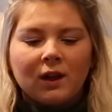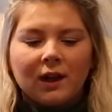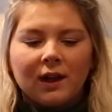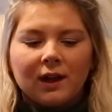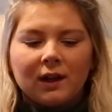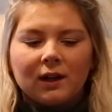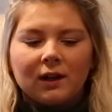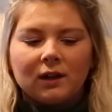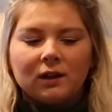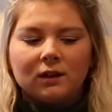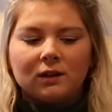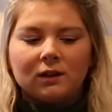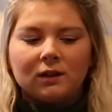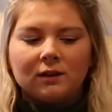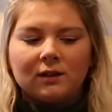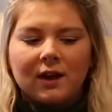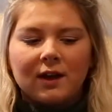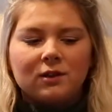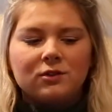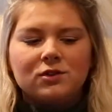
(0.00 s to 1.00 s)
and
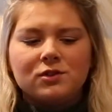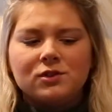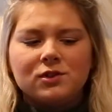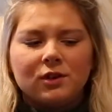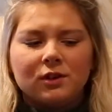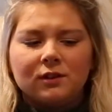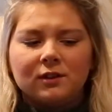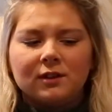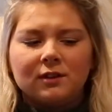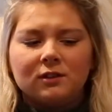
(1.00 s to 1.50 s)
that just turned